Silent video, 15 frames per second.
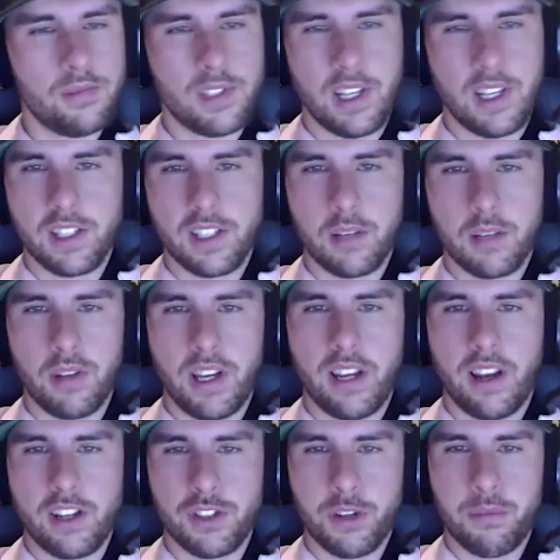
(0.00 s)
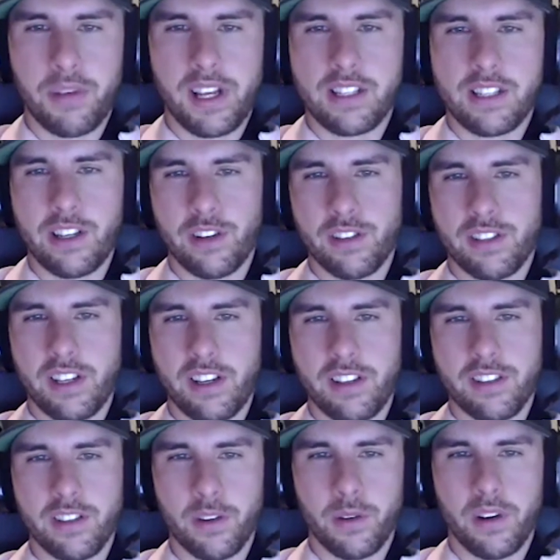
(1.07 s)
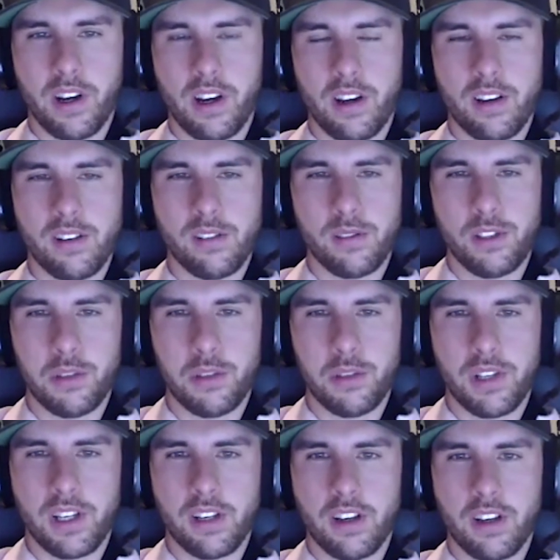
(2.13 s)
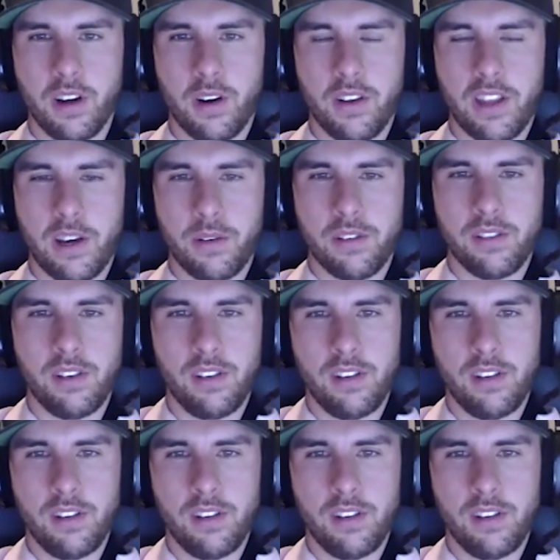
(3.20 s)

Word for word: sounds like a plan i should be at cedar city so uh, we should be good to go on that one